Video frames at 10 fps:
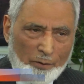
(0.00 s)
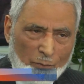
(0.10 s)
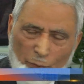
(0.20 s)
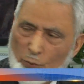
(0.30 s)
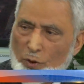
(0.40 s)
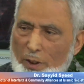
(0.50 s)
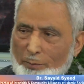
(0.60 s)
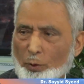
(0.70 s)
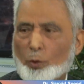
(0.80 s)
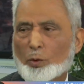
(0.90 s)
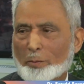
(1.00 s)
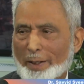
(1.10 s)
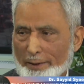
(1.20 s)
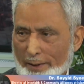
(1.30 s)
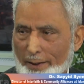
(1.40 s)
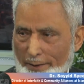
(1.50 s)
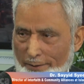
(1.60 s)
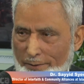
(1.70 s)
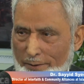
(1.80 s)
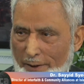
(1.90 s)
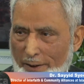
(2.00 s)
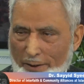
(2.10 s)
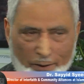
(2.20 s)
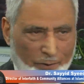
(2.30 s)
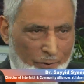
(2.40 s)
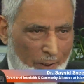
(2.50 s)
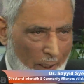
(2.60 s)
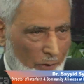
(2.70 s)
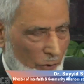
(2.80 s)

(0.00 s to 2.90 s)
future of the whole mankind. It's not